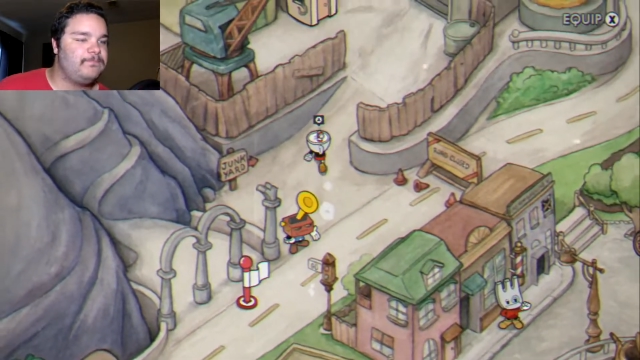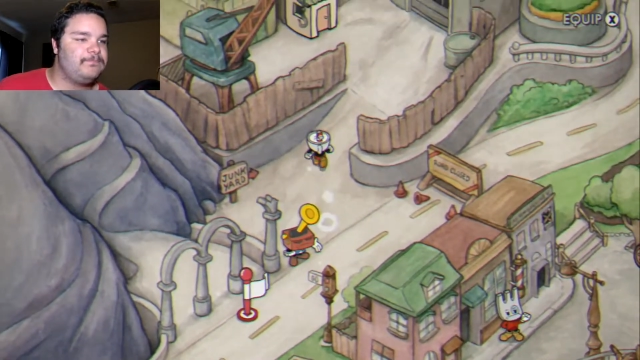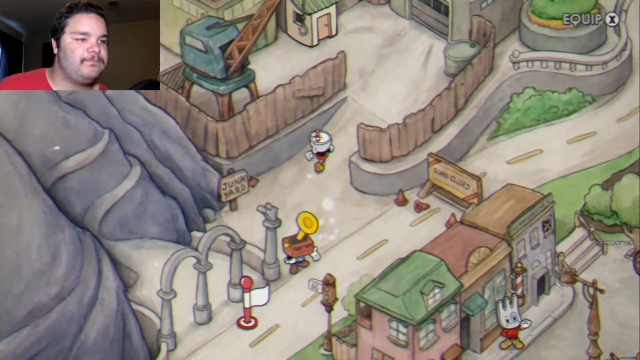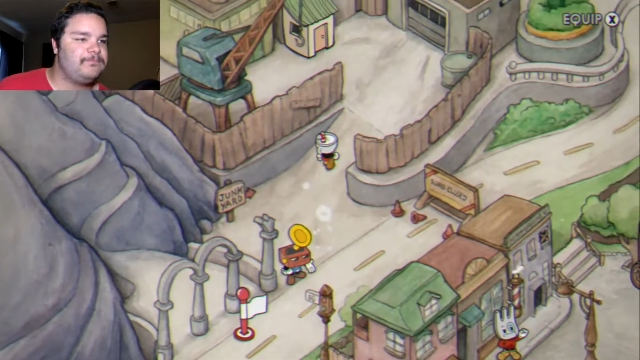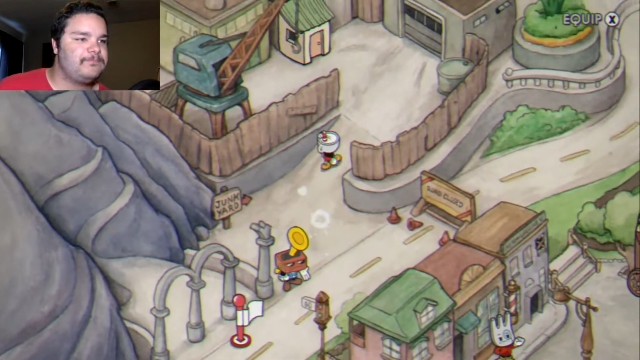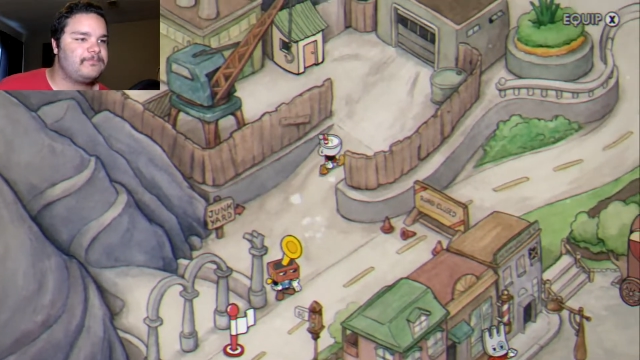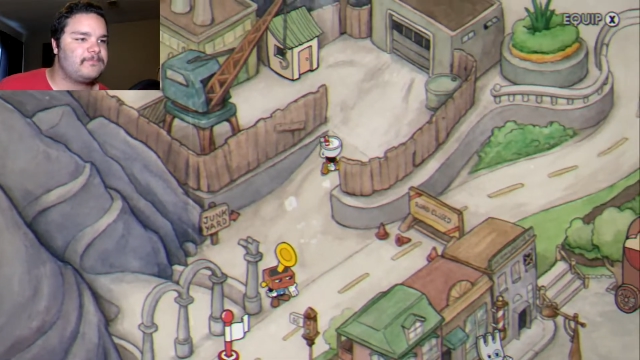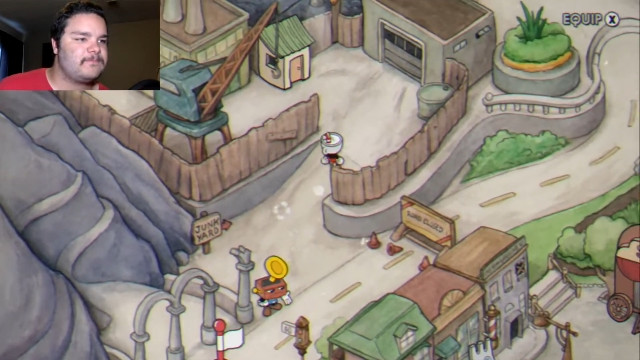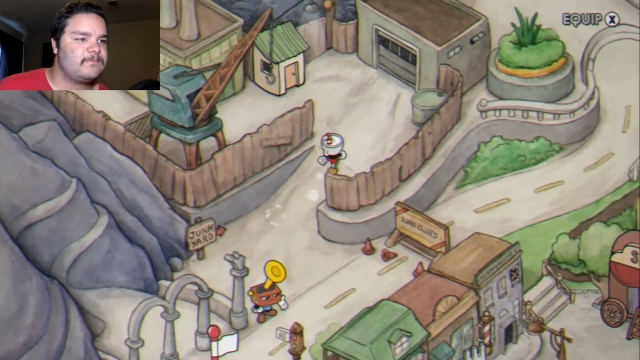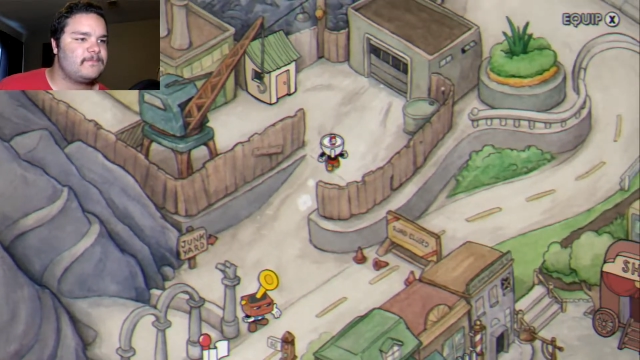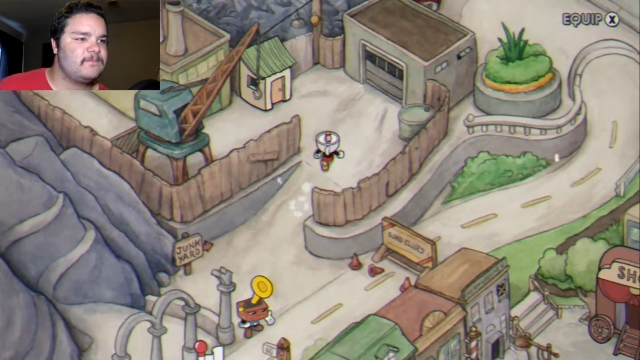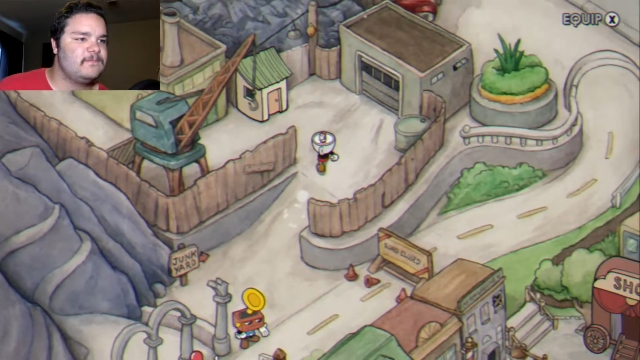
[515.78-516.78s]

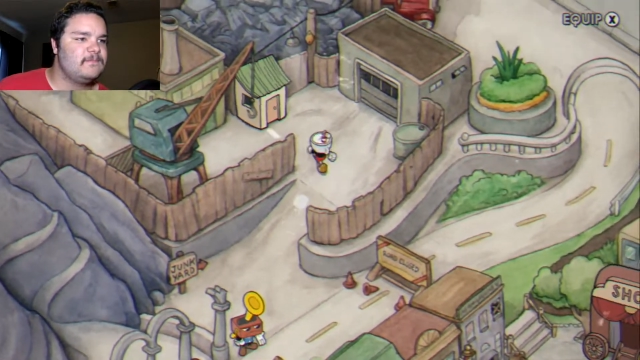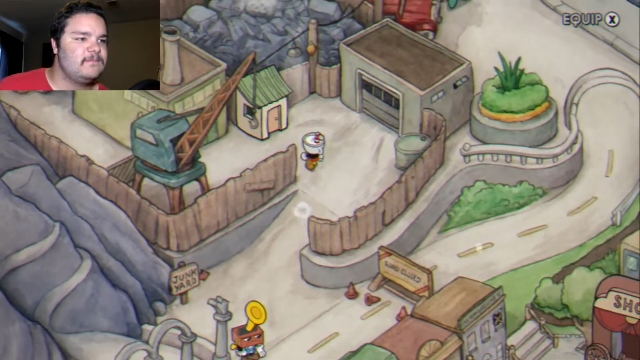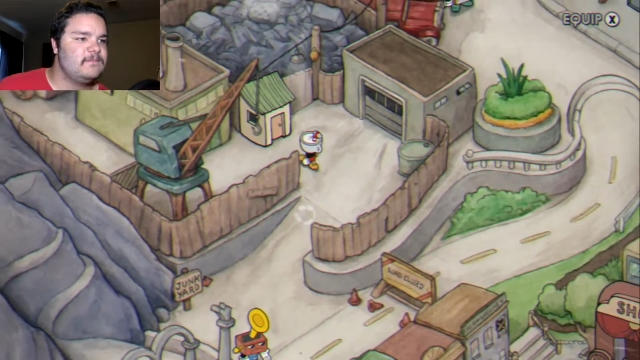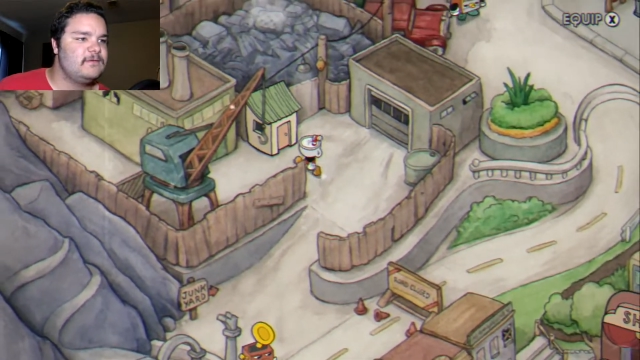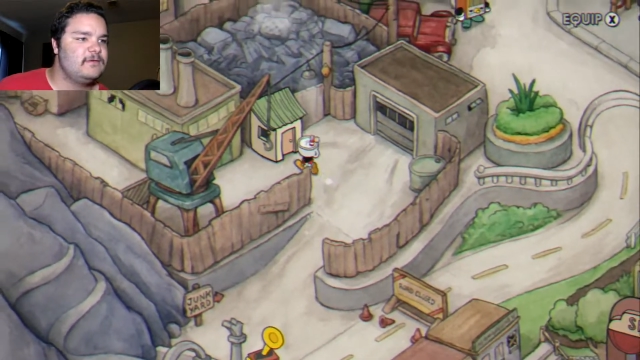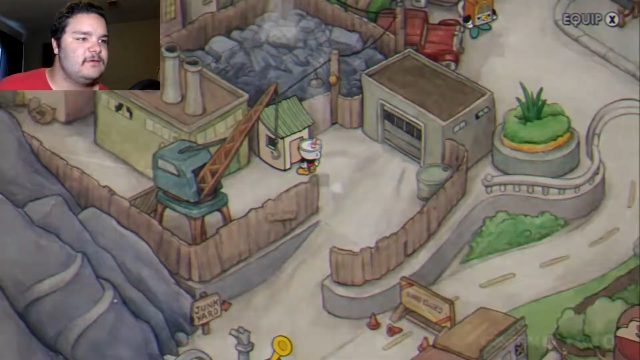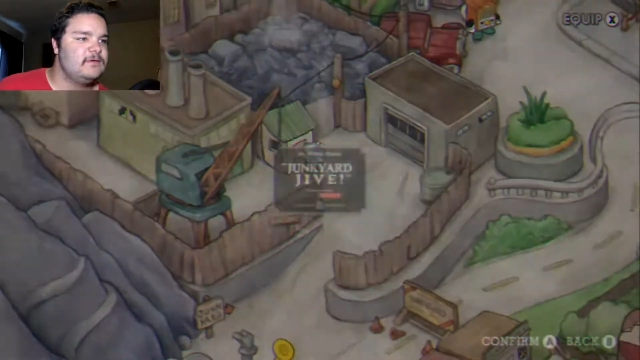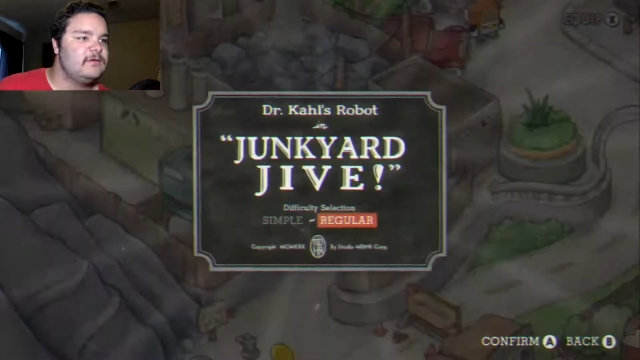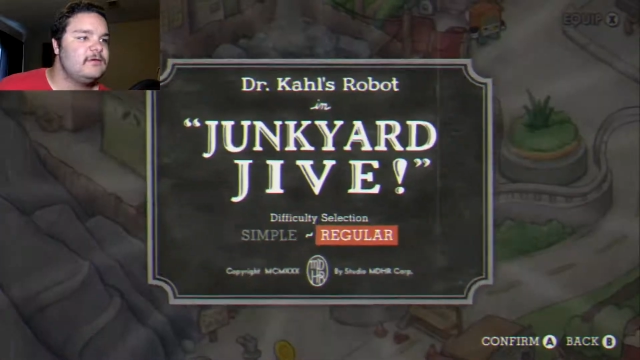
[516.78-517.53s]
[no speech]